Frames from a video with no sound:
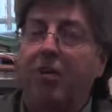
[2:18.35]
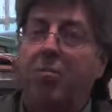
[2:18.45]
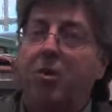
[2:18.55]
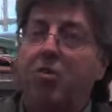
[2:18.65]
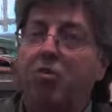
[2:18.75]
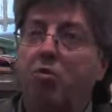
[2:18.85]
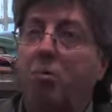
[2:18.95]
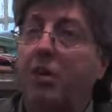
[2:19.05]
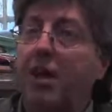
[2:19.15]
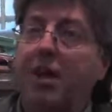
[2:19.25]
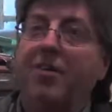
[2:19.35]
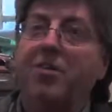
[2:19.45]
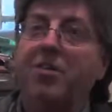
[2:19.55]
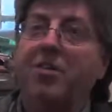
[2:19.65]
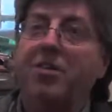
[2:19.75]
but nobody
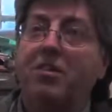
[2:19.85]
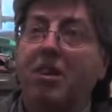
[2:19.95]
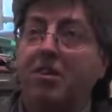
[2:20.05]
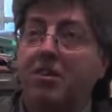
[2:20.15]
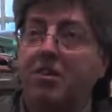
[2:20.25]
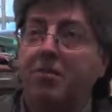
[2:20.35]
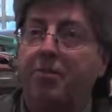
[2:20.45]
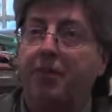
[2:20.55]
else does.